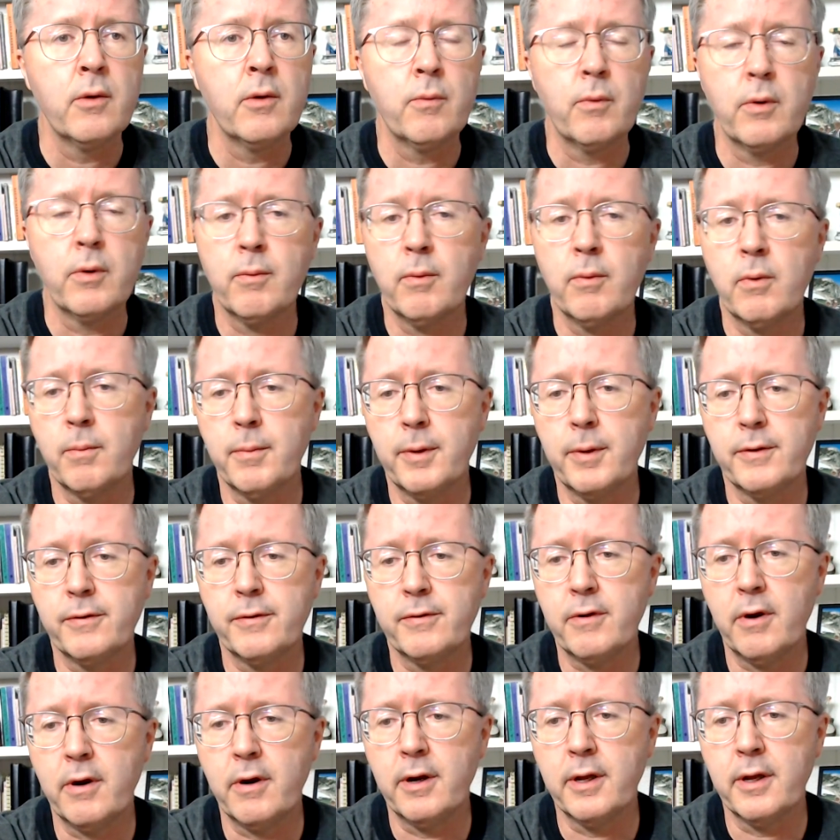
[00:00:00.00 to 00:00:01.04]
We won't be
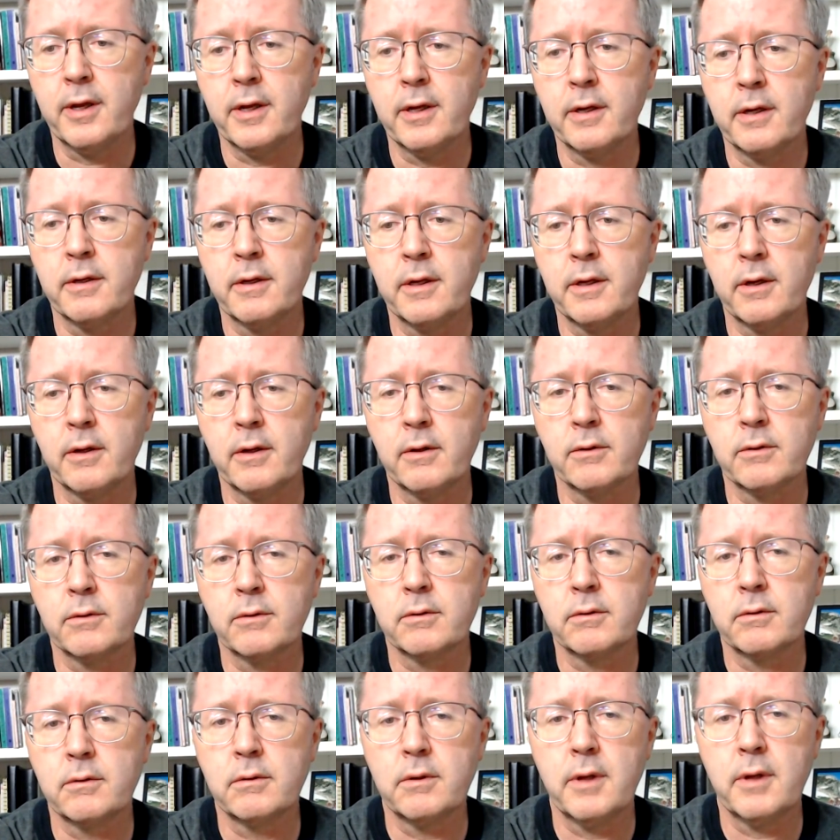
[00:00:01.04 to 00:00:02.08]
starting until
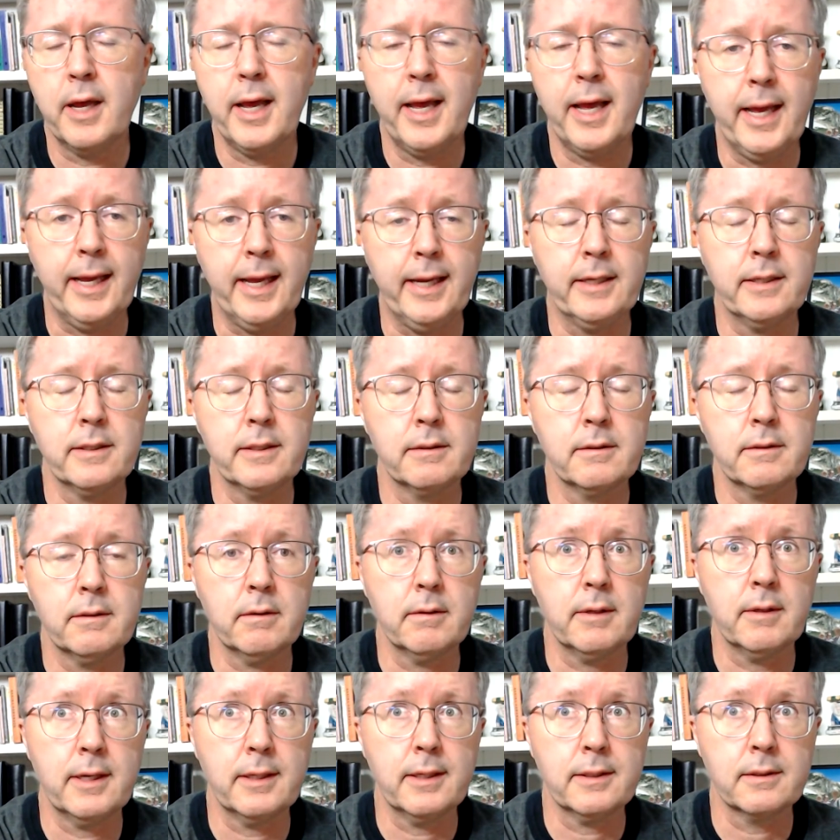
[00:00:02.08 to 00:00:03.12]
8, so
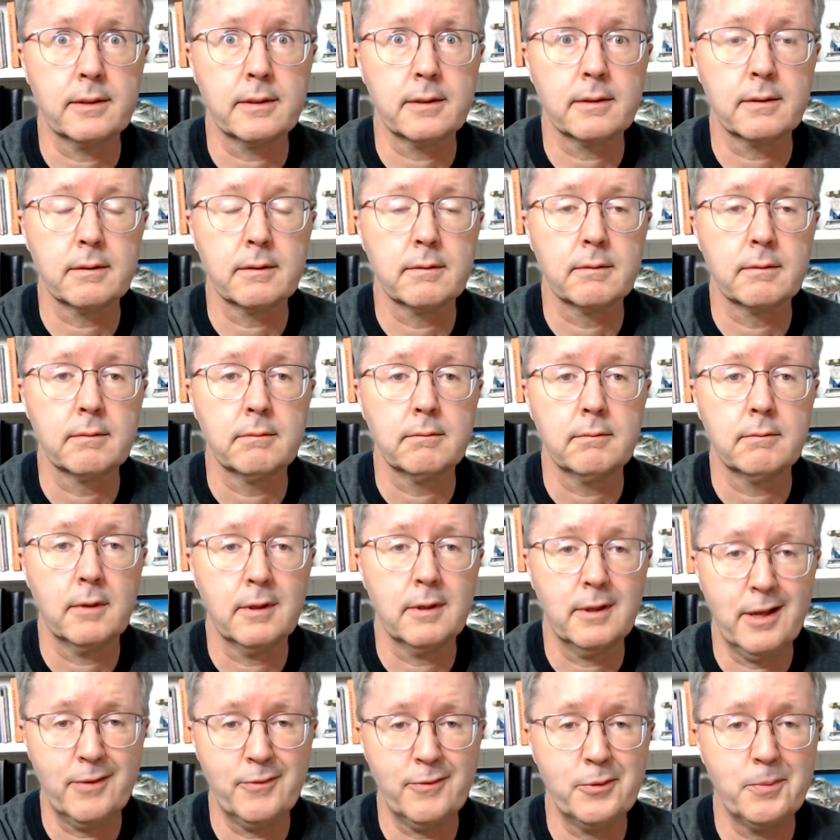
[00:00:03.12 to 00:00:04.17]
that's
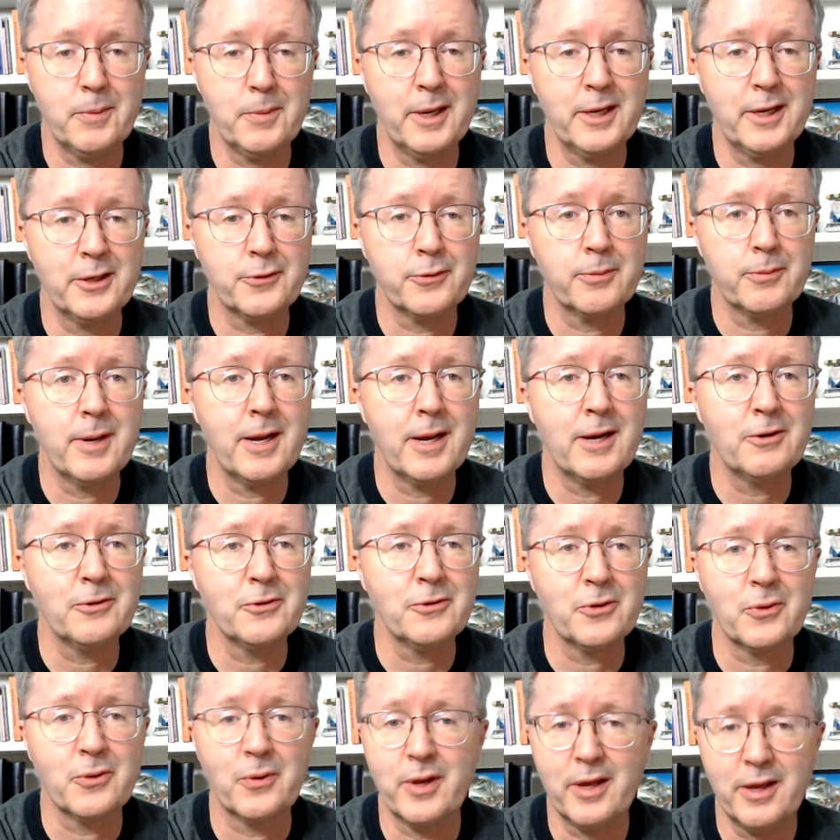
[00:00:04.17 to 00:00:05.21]
11 minutes from now.
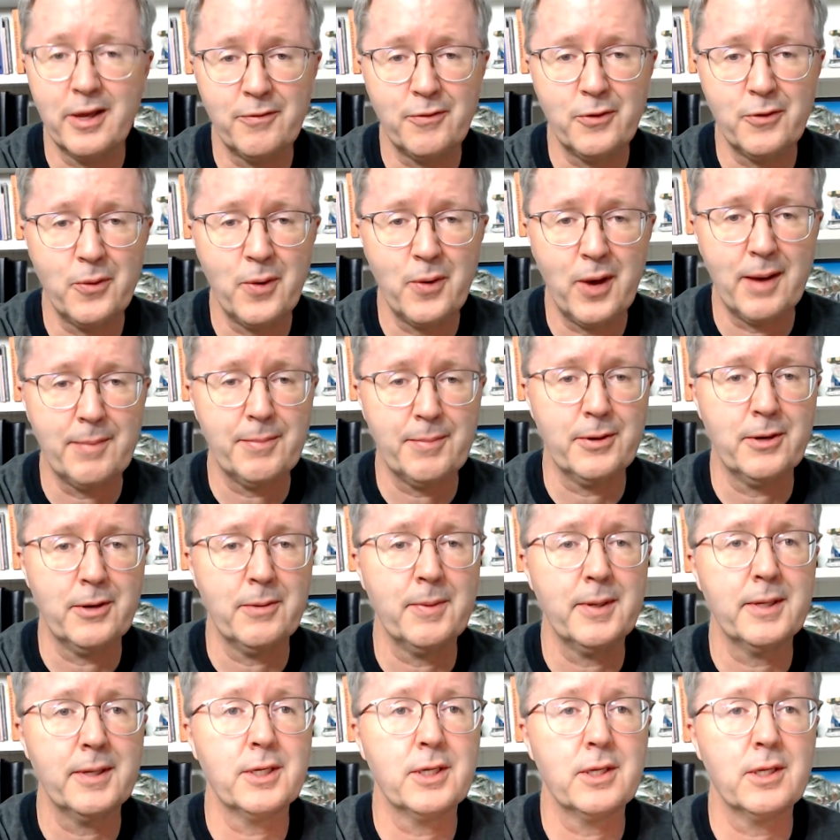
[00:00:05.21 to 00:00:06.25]
So if you happen to
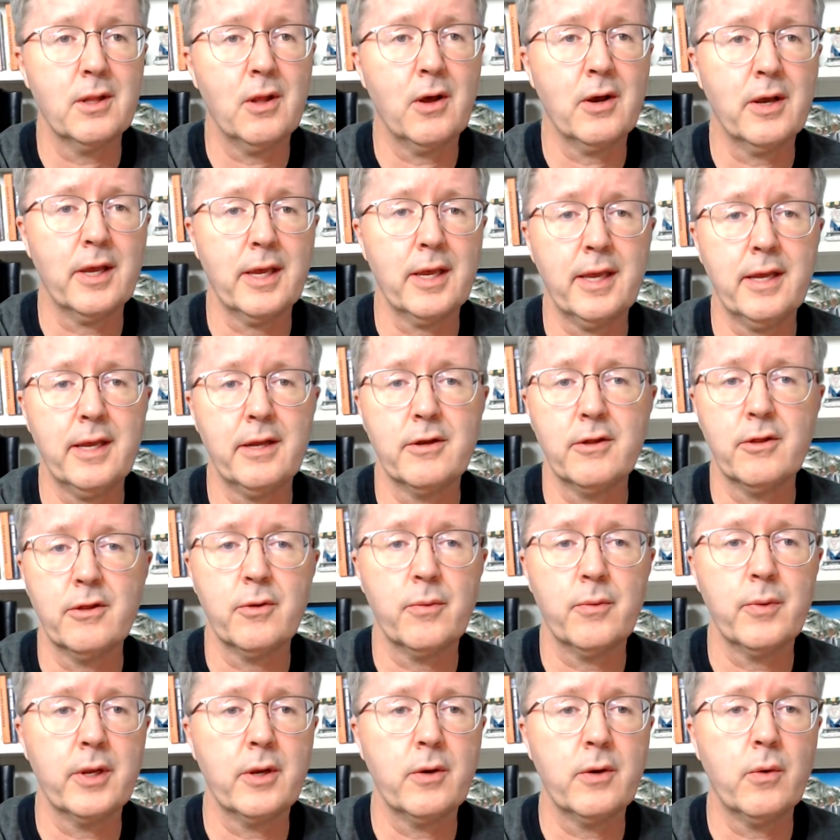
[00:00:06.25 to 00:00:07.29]
be logging into the
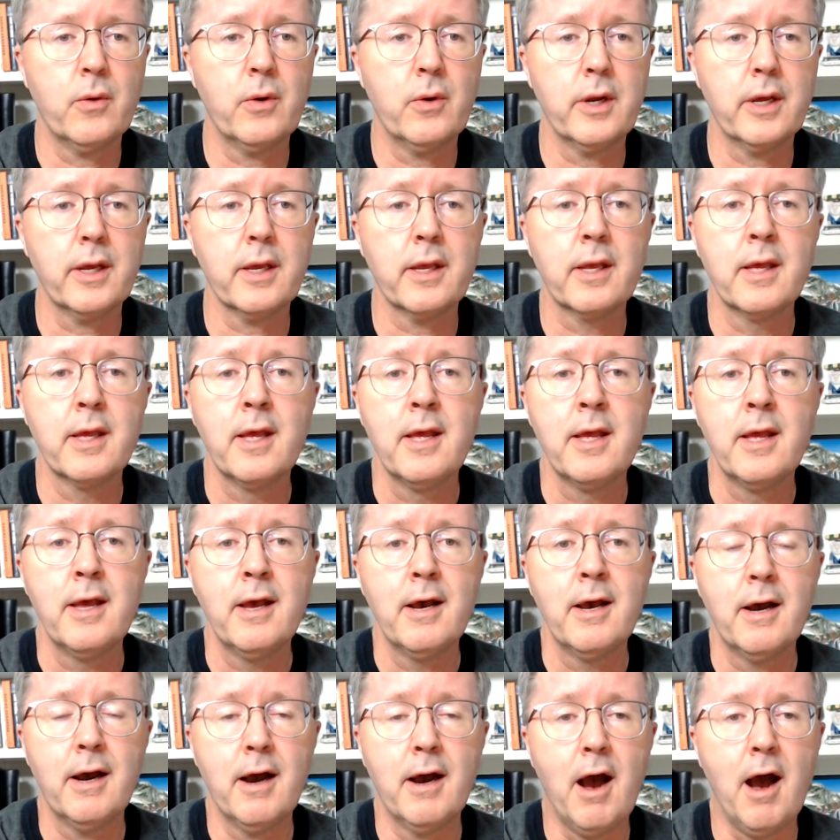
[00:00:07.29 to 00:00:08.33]
recording,
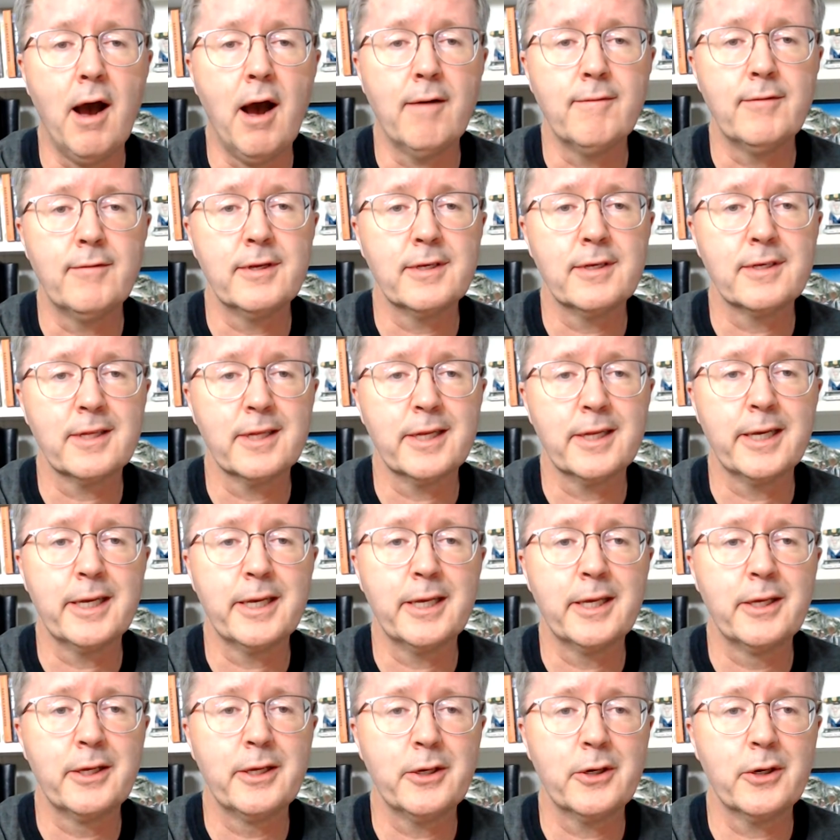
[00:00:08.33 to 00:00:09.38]

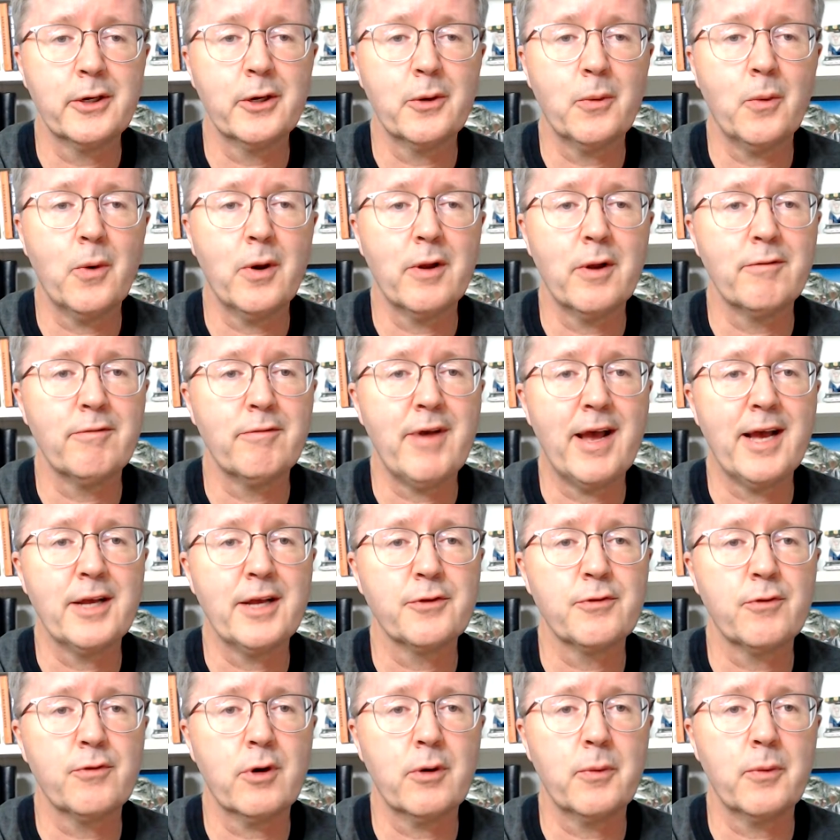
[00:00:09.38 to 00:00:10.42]
obviously you're going to want to
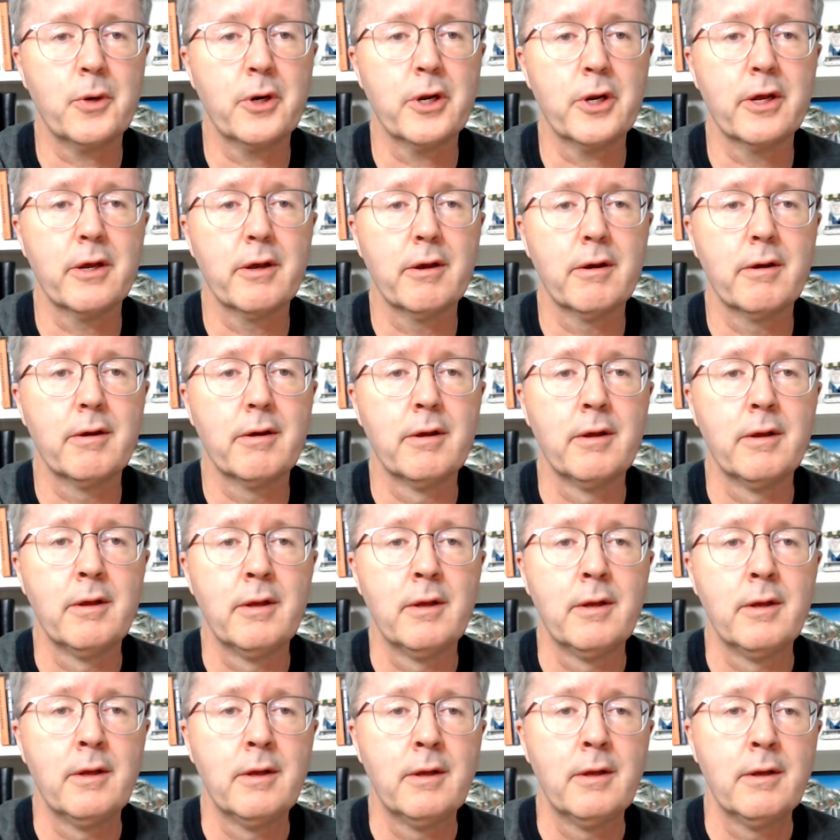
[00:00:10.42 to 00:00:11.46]
fast forward
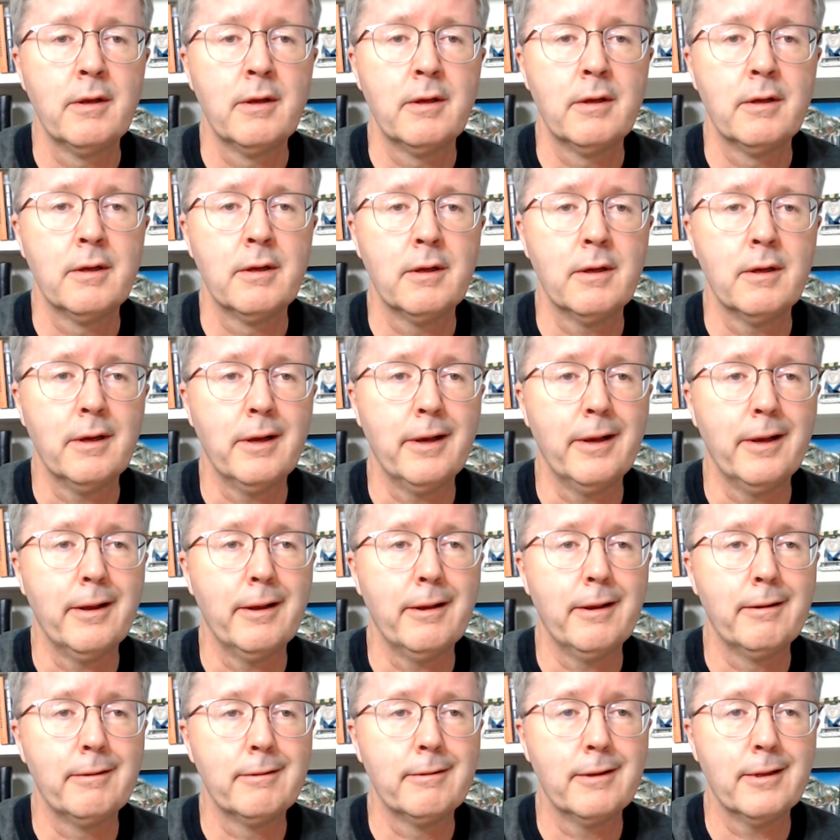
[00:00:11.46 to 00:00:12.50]
uh,
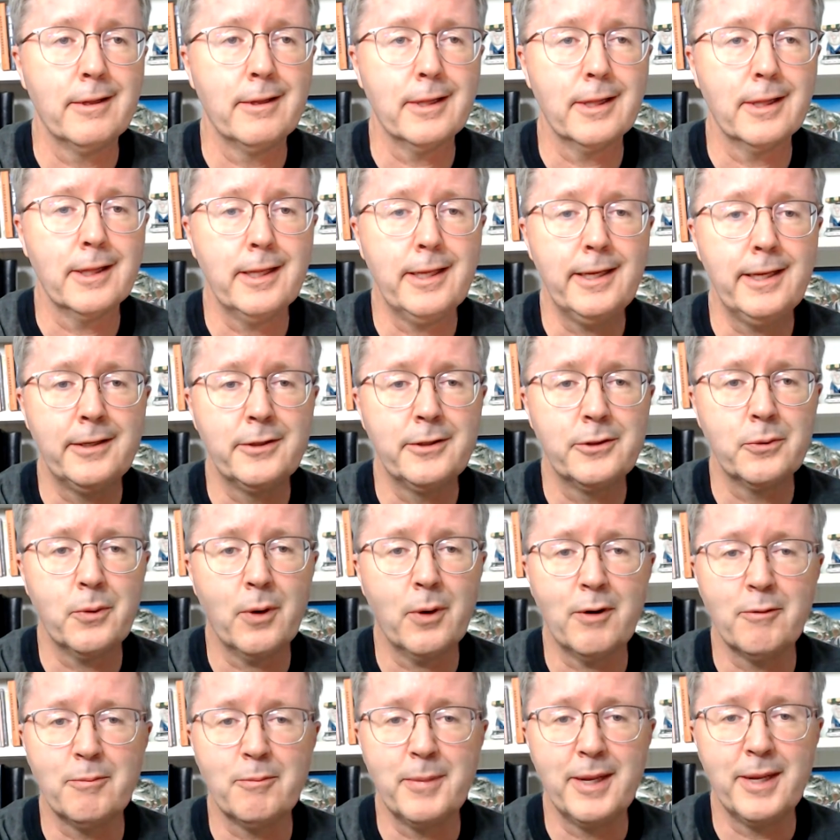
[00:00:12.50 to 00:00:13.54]
at least
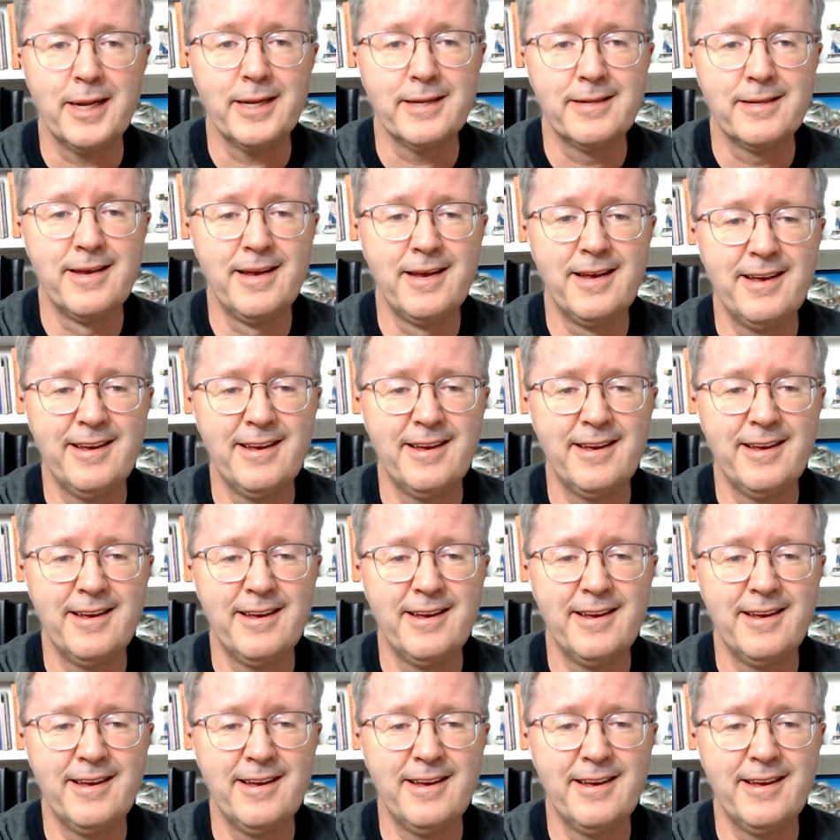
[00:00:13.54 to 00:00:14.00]
12 minutes.